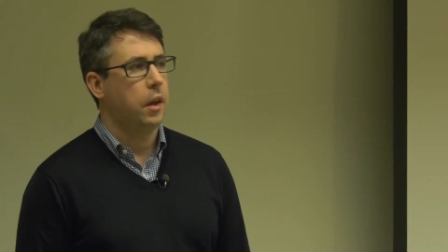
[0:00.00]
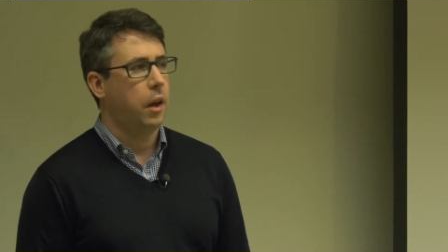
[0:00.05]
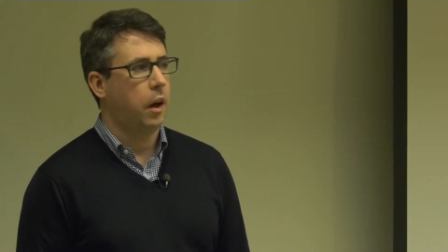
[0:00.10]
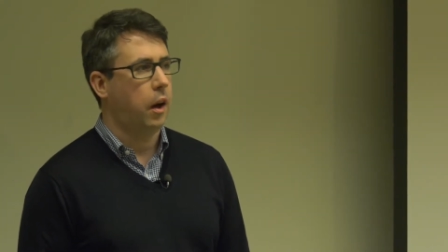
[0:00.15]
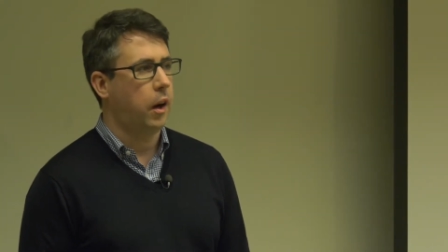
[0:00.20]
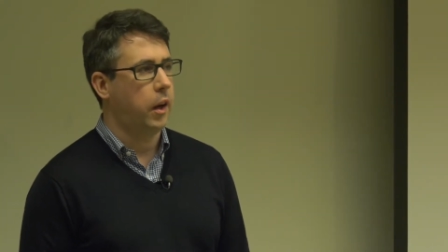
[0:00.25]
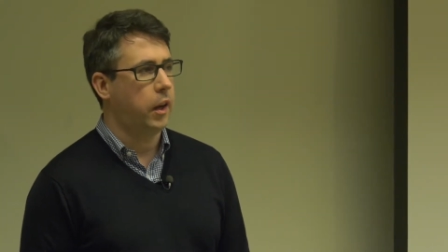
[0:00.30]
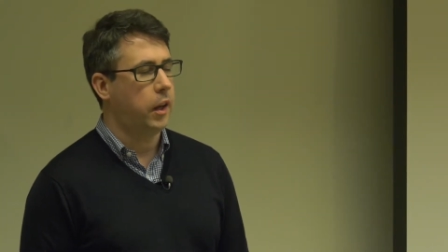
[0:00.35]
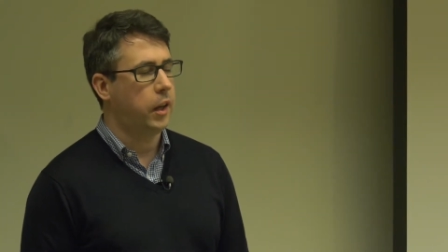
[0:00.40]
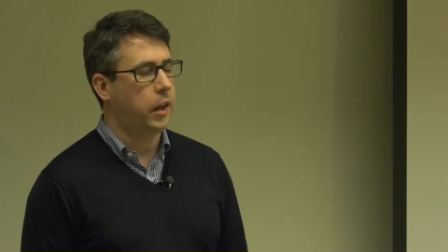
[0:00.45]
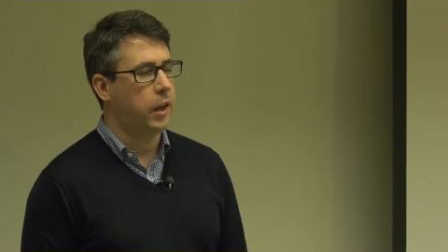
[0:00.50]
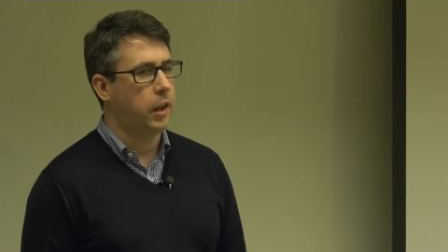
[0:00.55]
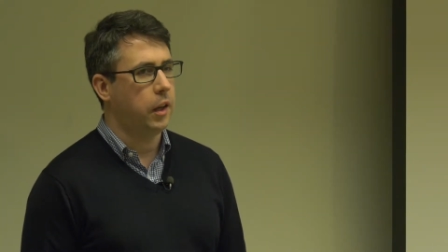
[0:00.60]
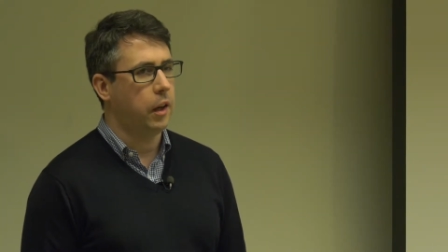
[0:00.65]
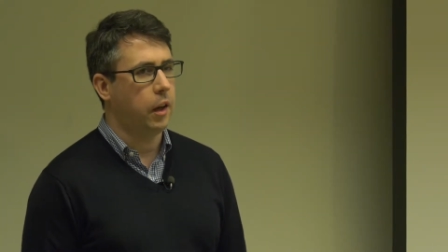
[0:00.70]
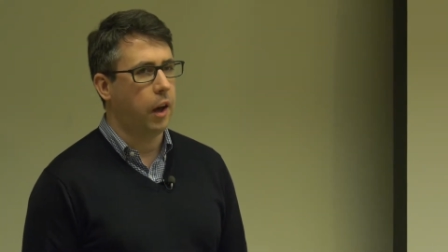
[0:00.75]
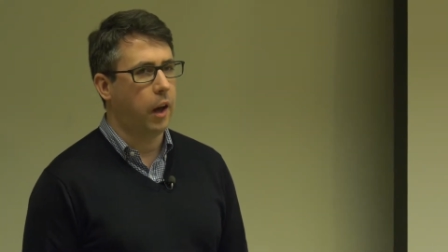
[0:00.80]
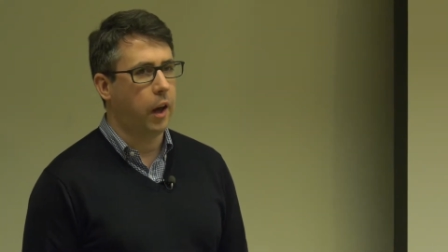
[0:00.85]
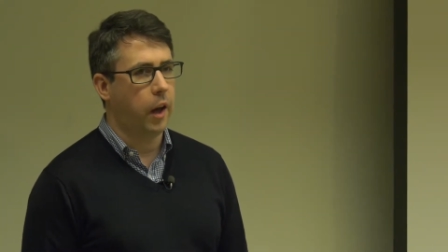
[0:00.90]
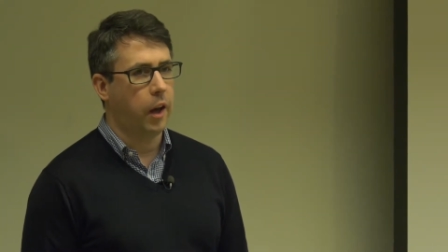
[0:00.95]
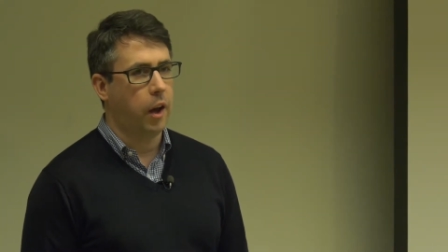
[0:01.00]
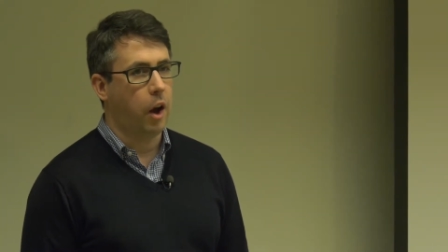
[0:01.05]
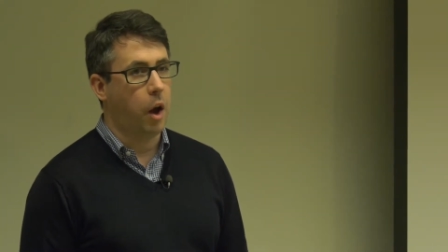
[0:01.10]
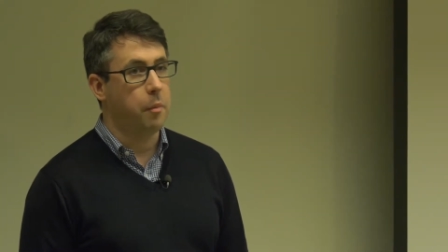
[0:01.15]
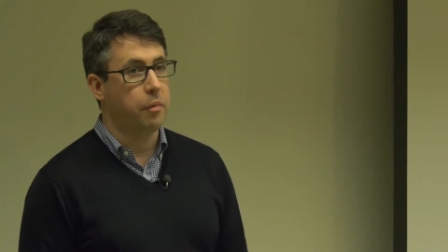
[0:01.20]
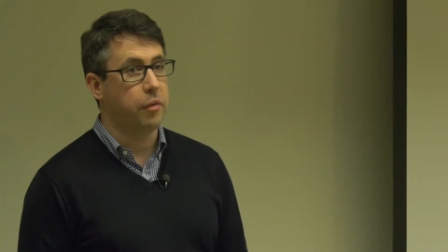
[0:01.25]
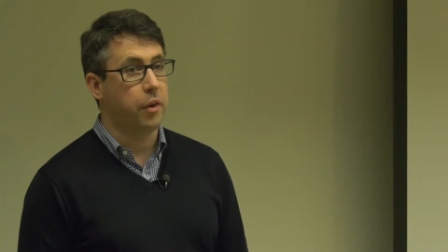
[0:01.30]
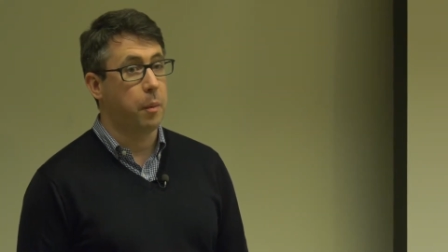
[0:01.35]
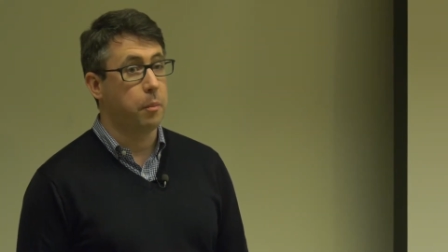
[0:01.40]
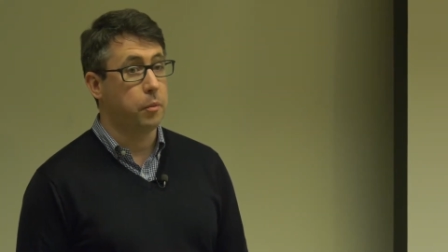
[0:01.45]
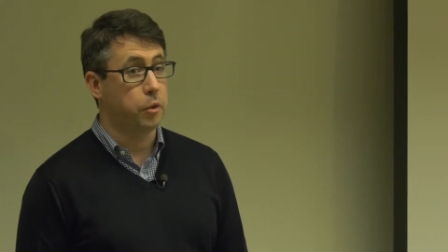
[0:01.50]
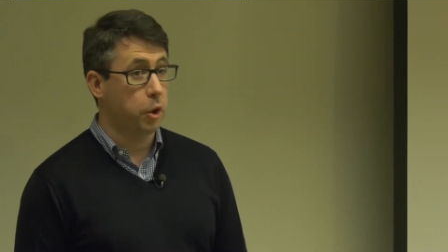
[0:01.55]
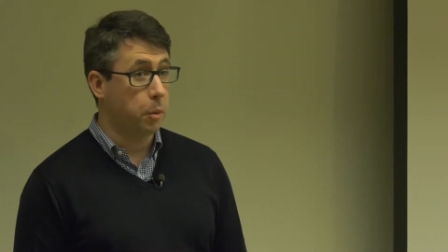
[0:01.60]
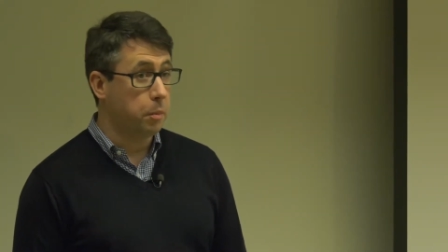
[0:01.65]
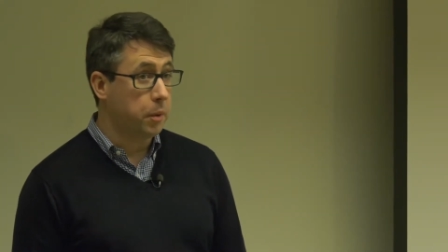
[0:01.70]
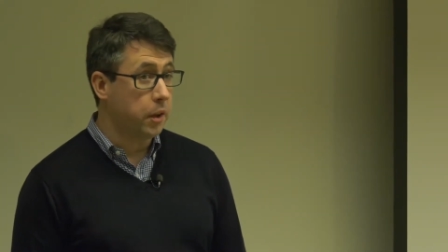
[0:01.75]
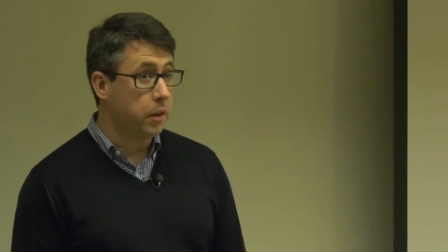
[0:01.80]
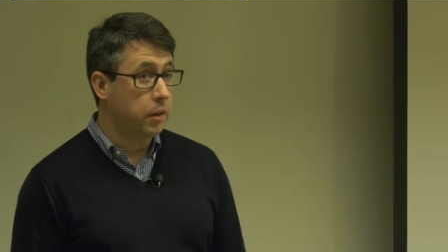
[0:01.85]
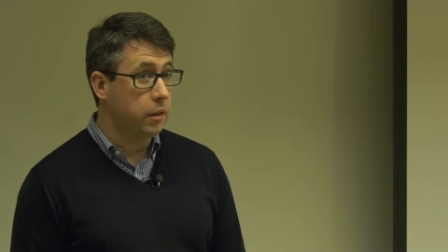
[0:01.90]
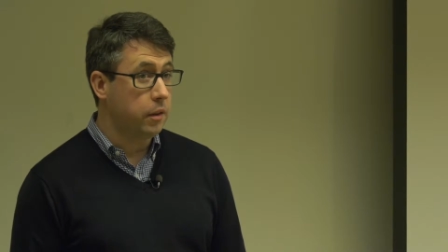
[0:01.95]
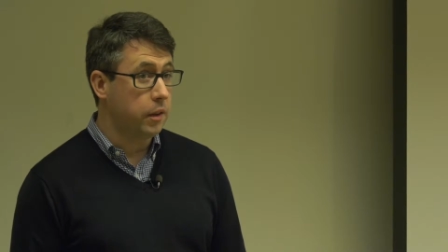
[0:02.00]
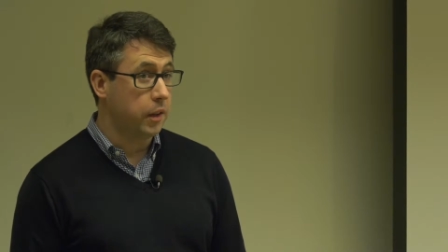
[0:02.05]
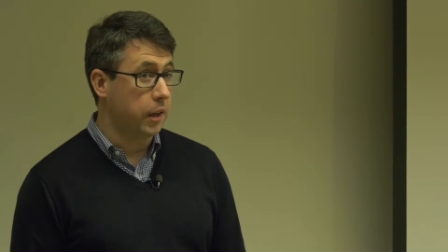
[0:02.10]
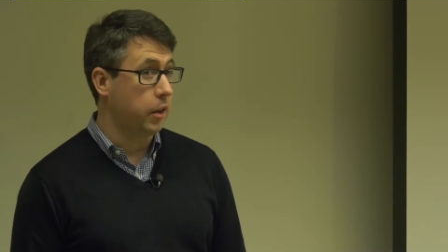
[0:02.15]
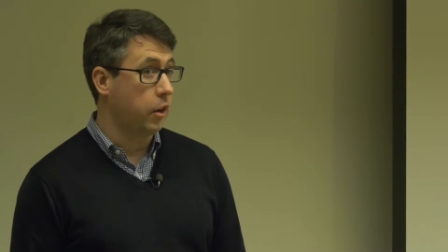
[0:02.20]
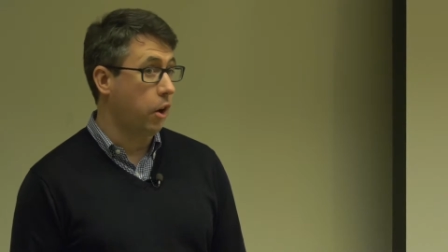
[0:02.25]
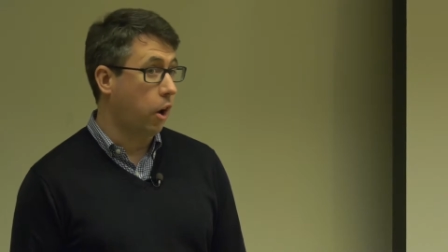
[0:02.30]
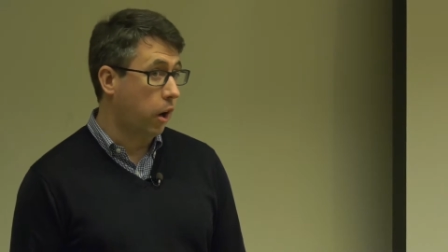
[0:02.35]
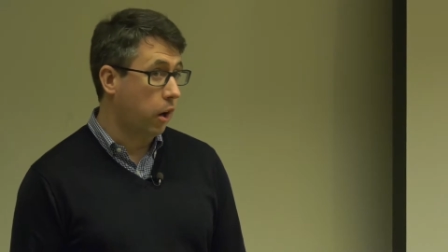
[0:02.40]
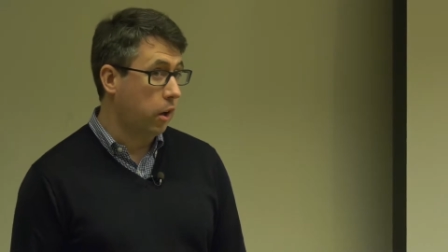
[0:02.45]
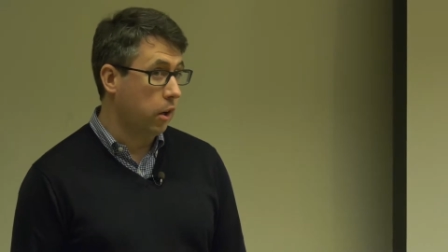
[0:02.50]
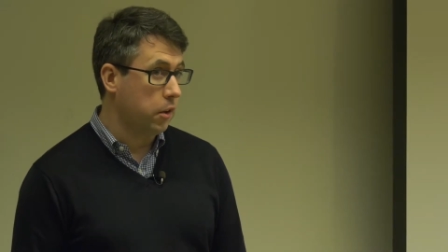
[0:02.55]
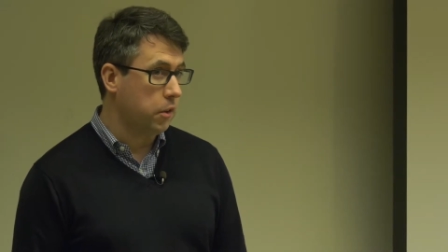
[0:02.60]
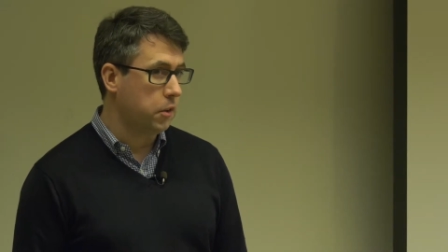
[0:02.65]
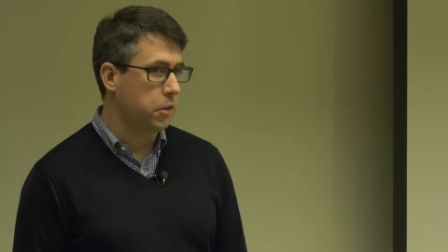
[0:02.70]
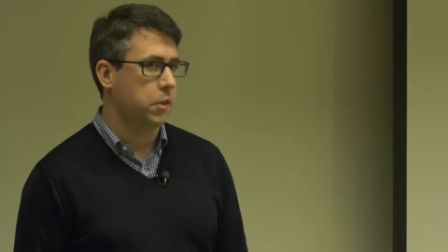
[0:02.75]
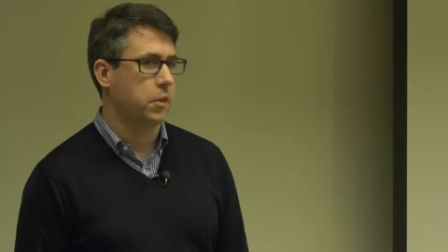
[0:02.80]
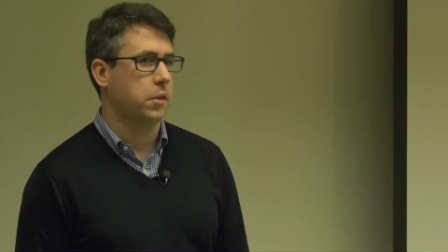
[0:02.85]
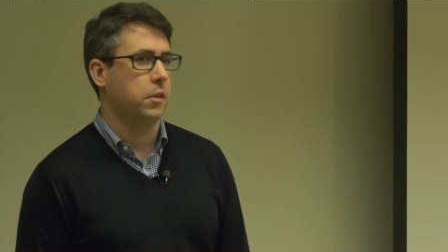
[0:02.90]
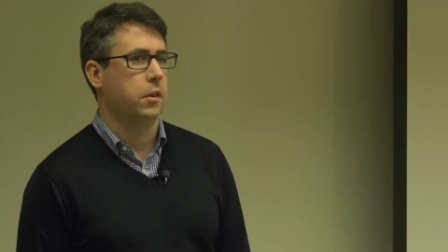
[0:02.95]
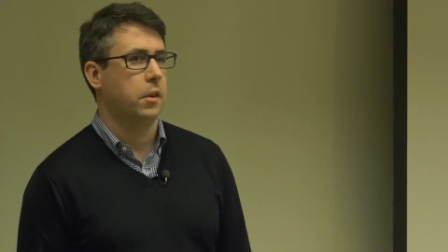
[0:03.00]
I'm from Dublin in Ireland,